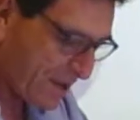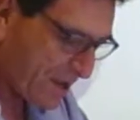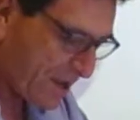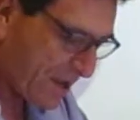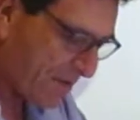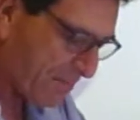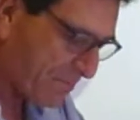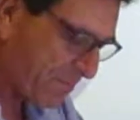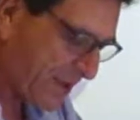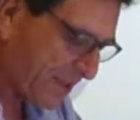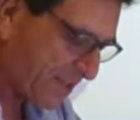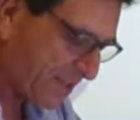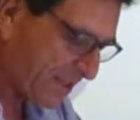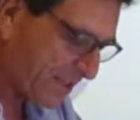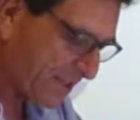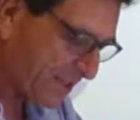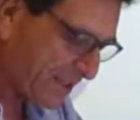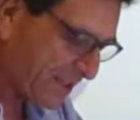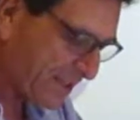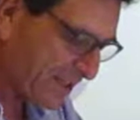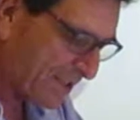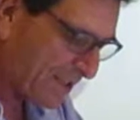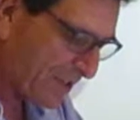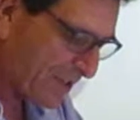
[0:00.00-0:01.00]
Ambassador
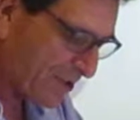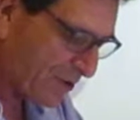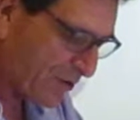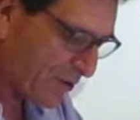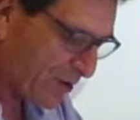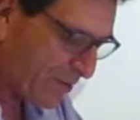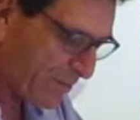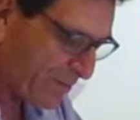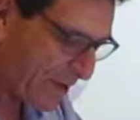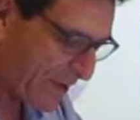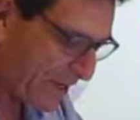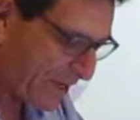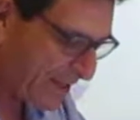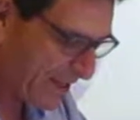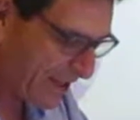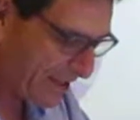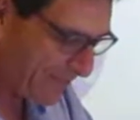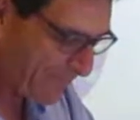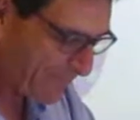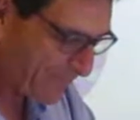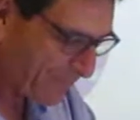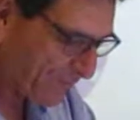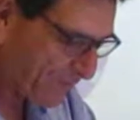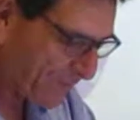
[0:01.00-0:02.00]
Sisa
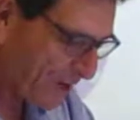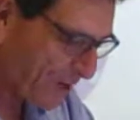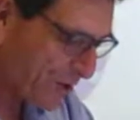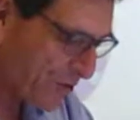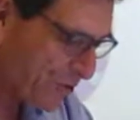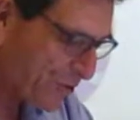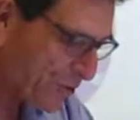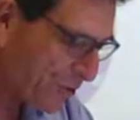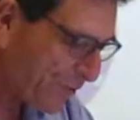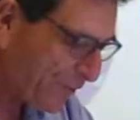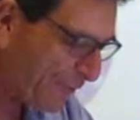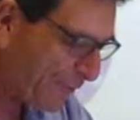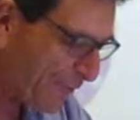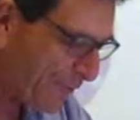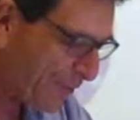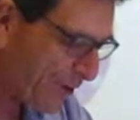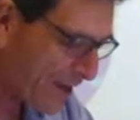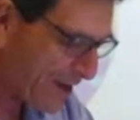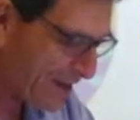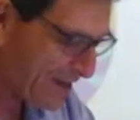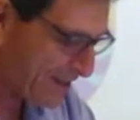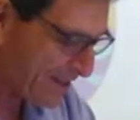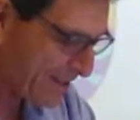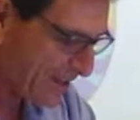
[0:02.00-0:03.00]
Ngombane, a true
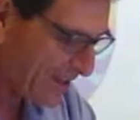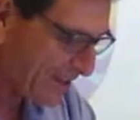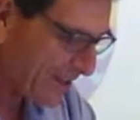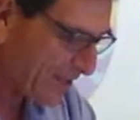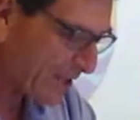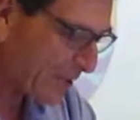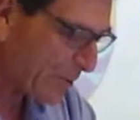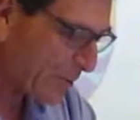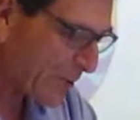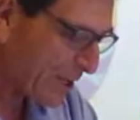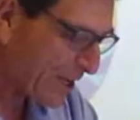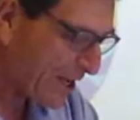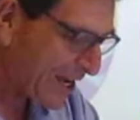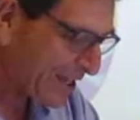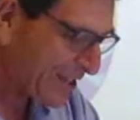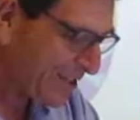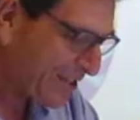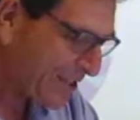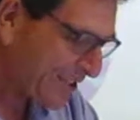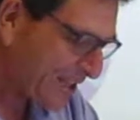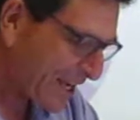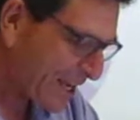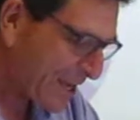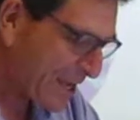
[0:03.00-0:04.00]
friend and as we like to
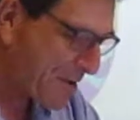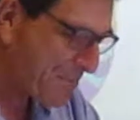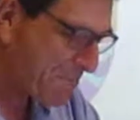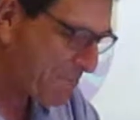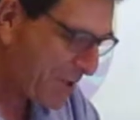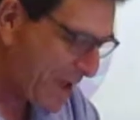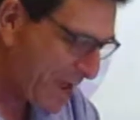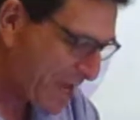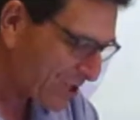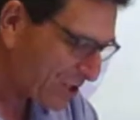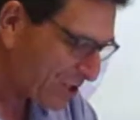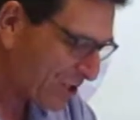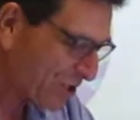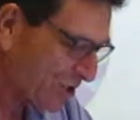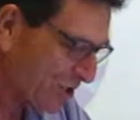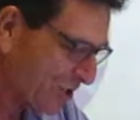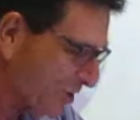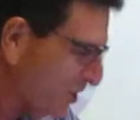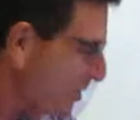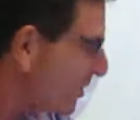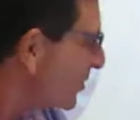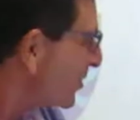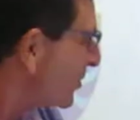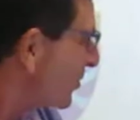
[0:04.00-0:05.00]
say, a mensch
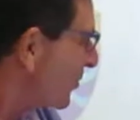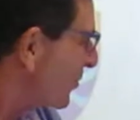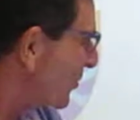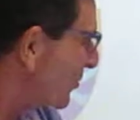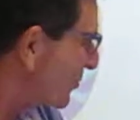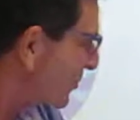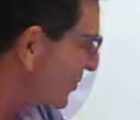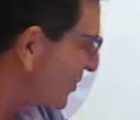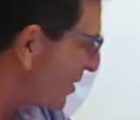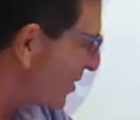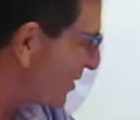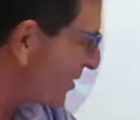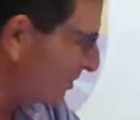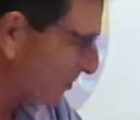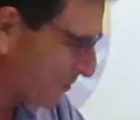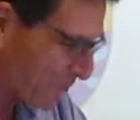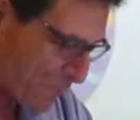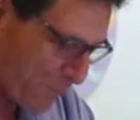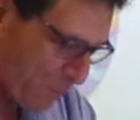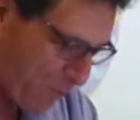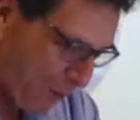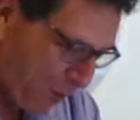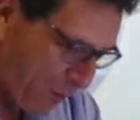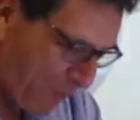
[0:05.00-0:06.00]
who shows
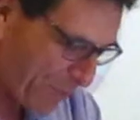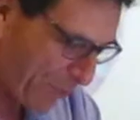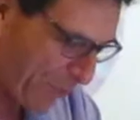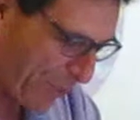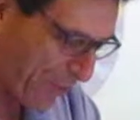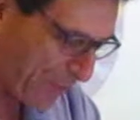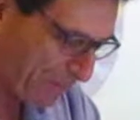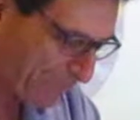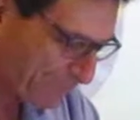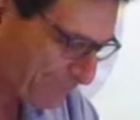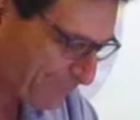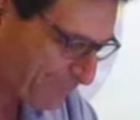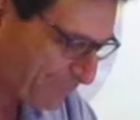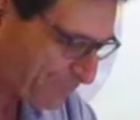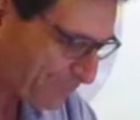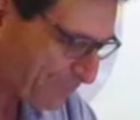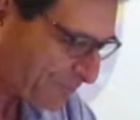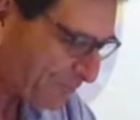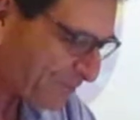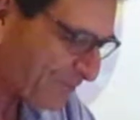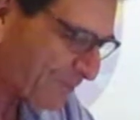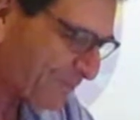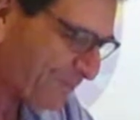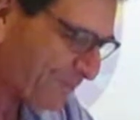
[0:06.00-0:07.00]
warmth,
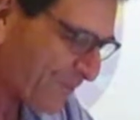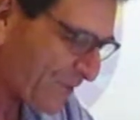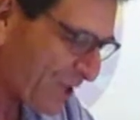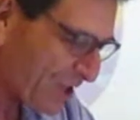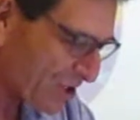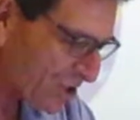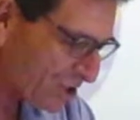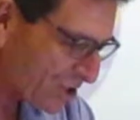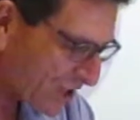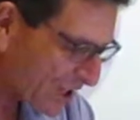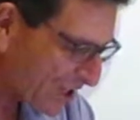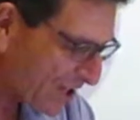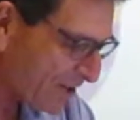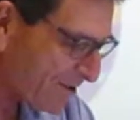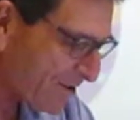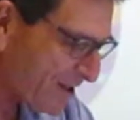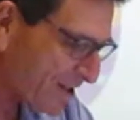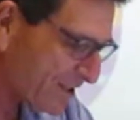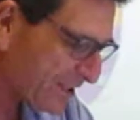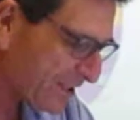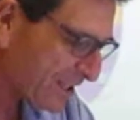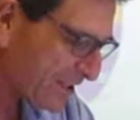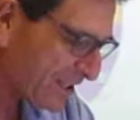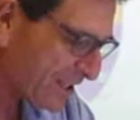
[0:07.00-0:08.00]

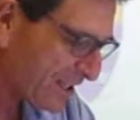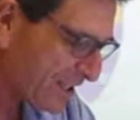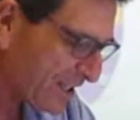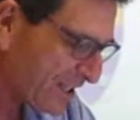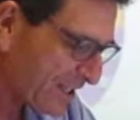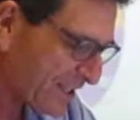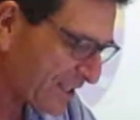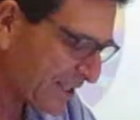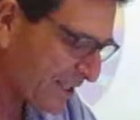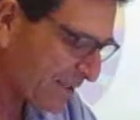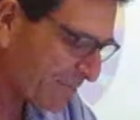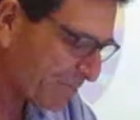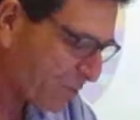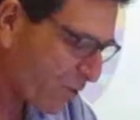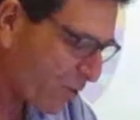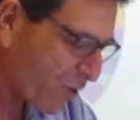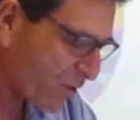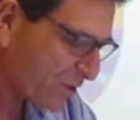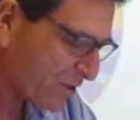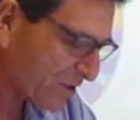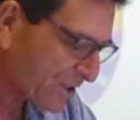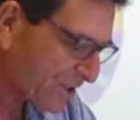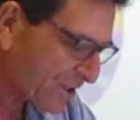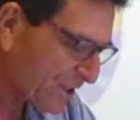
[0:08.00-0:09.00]
generosity and
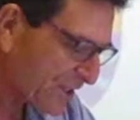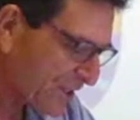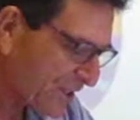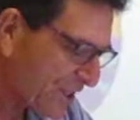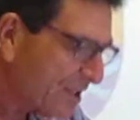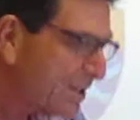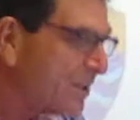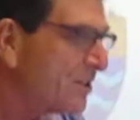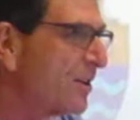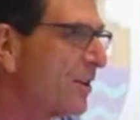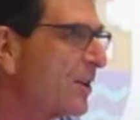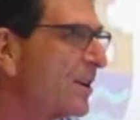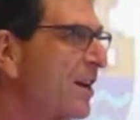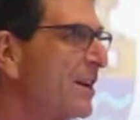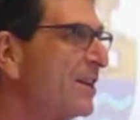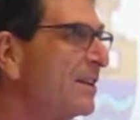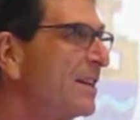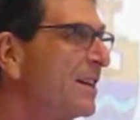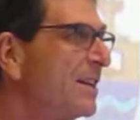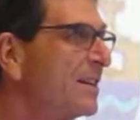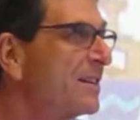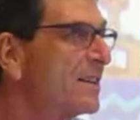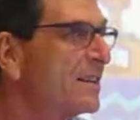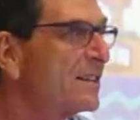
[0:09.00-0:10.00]
support, not
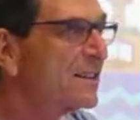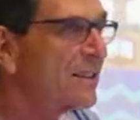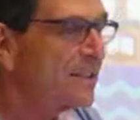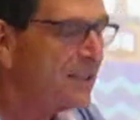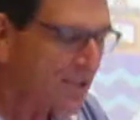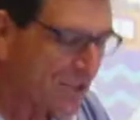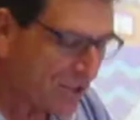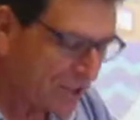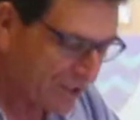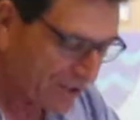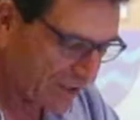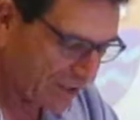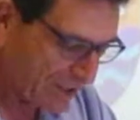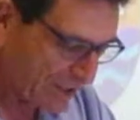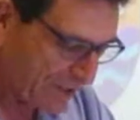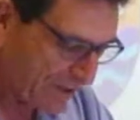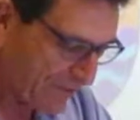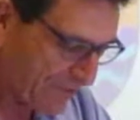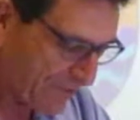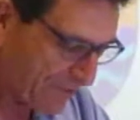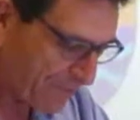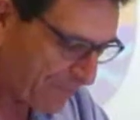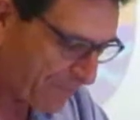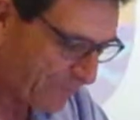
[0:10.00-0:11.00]
only in this
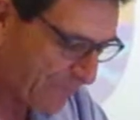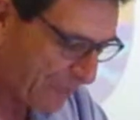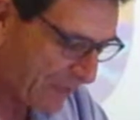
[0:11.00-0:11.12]
initiative,